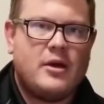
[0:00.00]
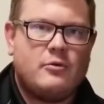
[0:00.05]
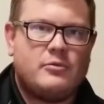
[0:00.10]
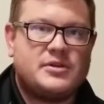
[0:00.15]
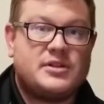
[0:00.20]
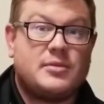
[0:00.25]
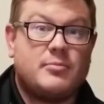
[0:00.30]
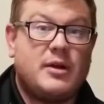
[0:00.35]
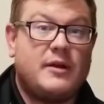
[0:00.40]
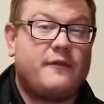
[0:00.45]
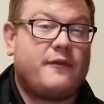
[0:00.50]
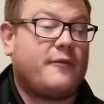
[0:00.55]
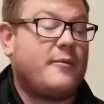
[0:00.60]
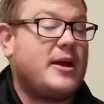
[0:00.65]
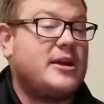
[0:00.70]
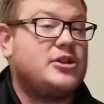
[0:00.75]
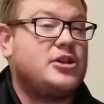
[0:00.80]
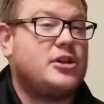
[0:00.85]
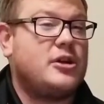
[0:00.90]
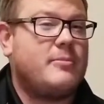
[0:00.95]
with some
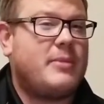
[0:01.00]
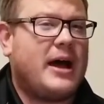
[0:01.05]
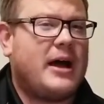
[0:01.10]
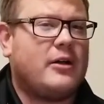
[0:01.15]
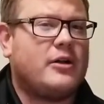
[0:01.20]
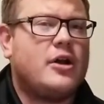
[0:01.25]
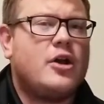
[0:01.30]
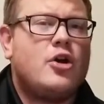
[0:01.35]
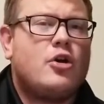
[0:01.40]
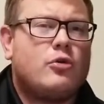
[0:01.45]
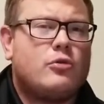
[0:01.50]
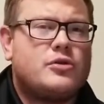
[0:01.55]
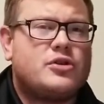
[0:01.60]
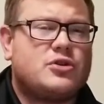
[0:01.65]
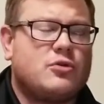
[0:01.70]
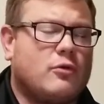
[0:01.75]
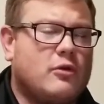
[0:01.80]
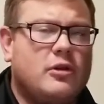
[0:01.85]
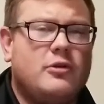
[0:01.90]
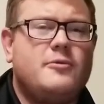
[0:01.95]
information about
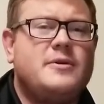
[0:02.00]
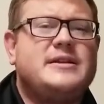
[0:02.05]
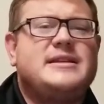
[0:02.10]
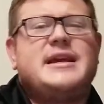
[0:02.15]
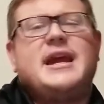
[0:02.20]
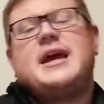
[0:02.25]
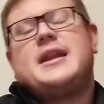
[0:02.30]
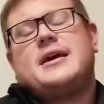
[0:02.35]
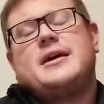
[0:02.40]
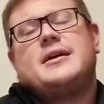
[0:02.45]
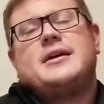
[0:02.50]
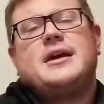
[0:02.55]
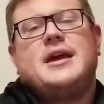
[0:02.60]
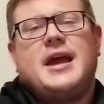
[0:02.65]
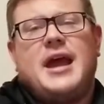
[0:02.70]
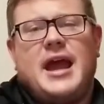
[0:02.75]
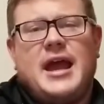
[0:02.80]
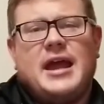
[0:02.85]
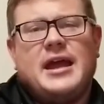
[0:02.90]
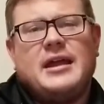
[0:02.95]
Restore Louisiana
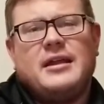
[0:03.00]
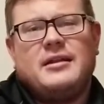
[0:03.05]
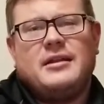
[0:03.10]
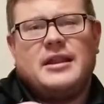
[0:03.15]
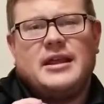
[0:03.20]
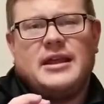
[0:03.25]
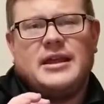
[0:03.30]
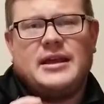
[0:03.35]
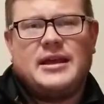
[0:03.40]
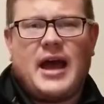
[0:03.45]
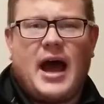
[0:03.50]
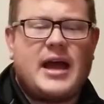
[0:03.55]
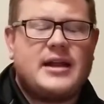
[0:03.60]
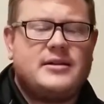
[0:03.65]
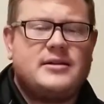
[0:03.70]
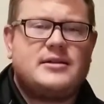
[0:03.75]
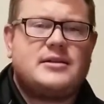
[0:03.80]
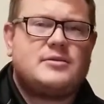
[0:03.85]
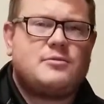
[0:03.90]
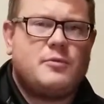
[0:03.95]
and the
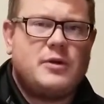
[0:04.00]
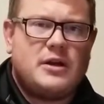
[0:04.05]
guidance.